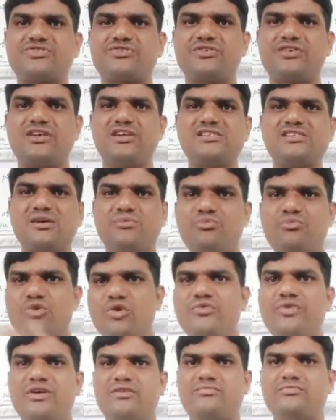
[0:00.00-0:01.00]
is a
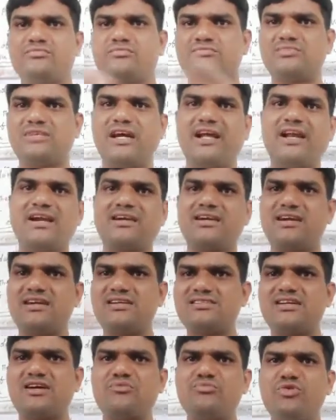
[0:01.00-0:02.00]
moving. The
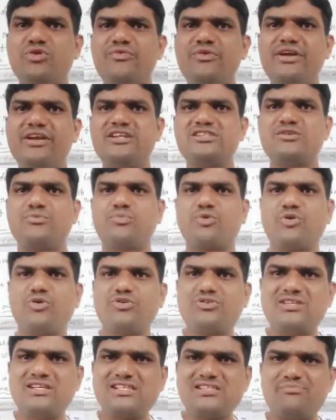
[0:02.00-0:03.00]
electrons are moving, it is a
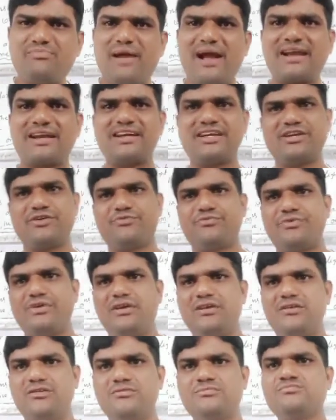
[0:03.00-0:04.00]
produces magnetic
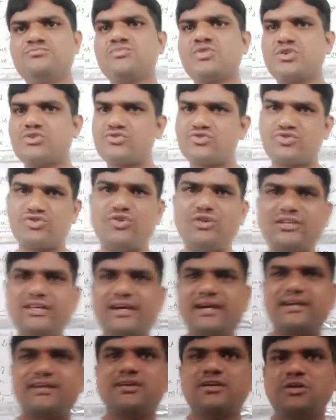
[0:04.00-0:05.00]
field. So
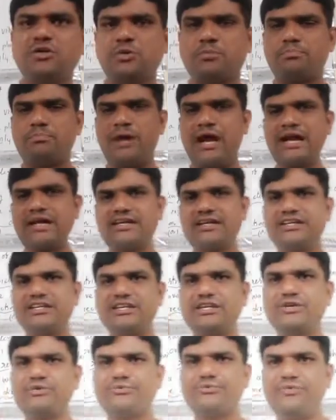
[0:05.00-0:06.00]
that
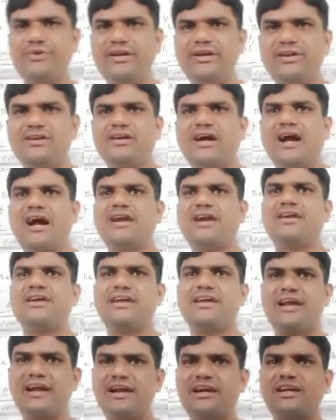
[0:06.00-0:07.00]
magnetic field and
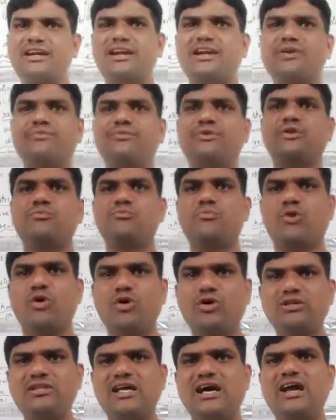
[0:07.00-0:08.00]
electric field
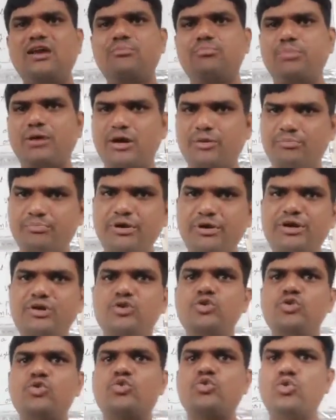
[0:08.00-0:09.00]
both are
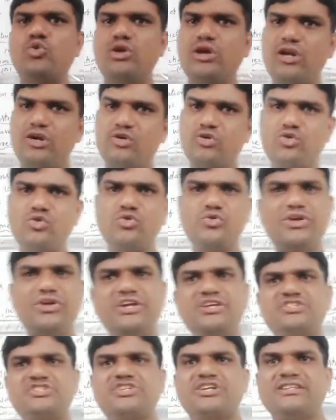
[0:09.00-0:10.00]
perpendicular to
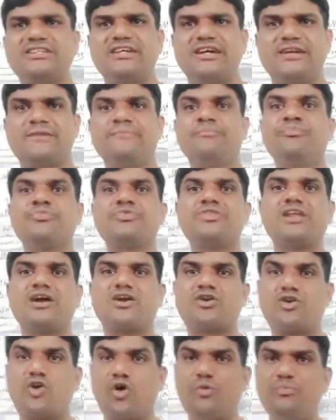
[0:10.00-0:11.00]
each other.
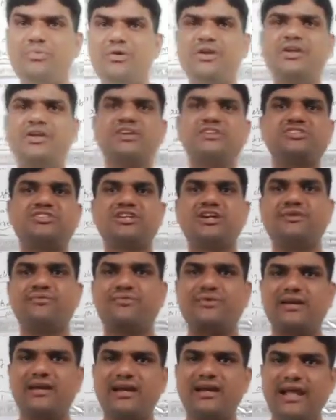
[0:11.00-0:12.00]
The combination
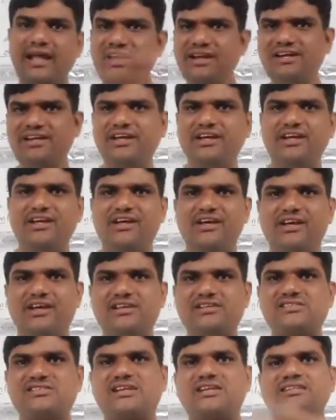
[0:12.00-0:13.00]
of light
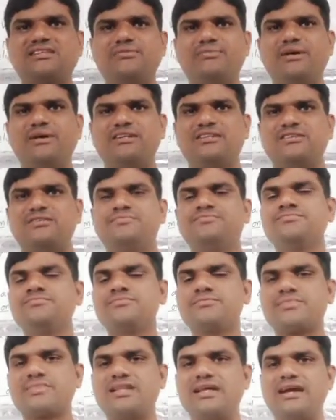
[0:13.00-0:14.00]
is nothing but,
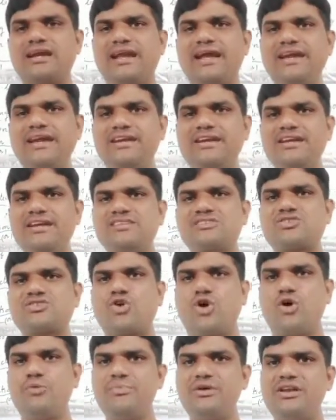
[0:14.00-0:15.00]
the light is
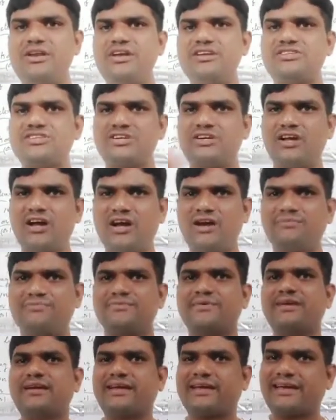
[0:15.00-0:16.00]
combination
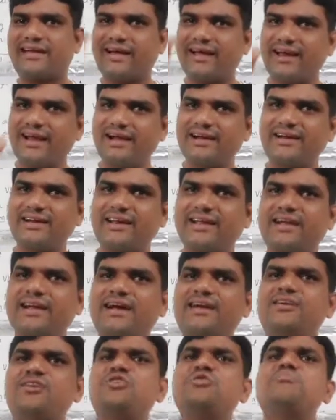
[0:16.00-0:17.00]
of electric
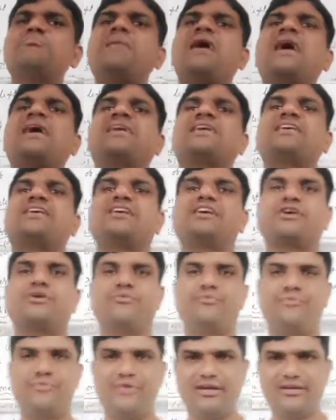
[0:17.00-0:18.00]
and magnetic
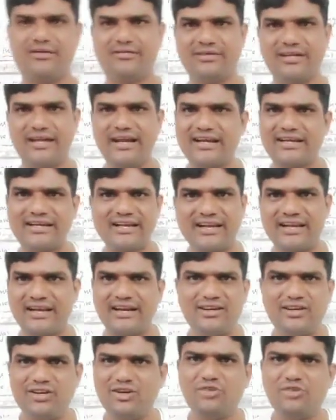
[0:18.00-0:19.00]
field. Electric
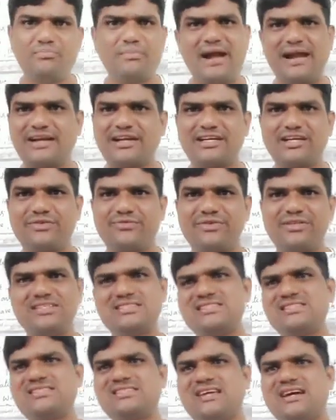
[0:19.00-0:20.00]
and magnetic field.
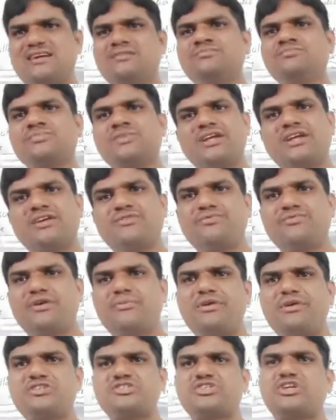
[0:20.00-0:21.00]
This is the
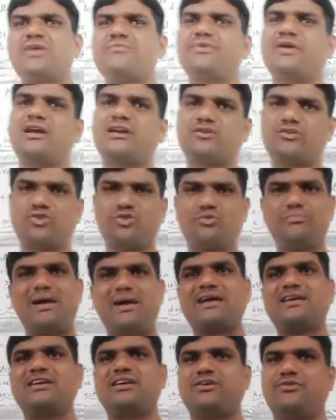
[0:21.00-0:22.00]
information of
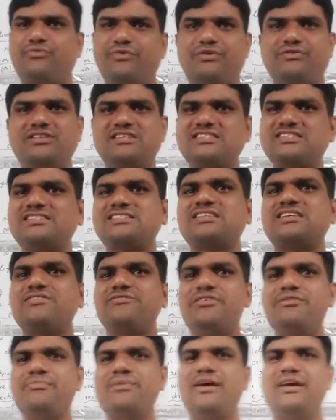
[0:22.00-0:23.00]
electromagnetic wave. This is
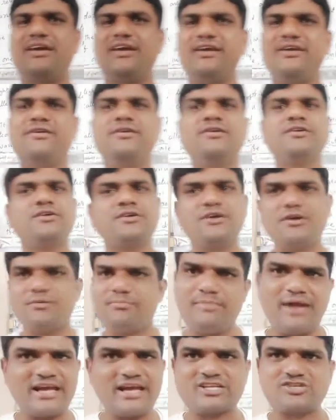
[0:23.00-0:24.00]
given by
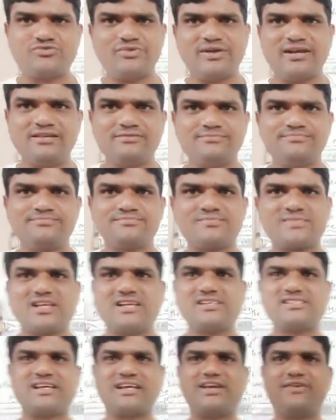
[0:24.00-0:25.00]
Maxwell.
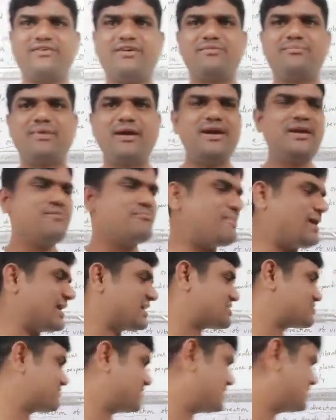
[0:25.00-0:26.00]
Is given by
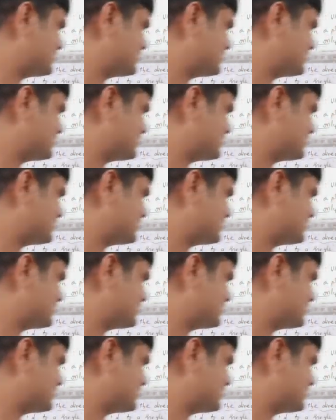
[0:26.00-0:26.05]
Maxwell.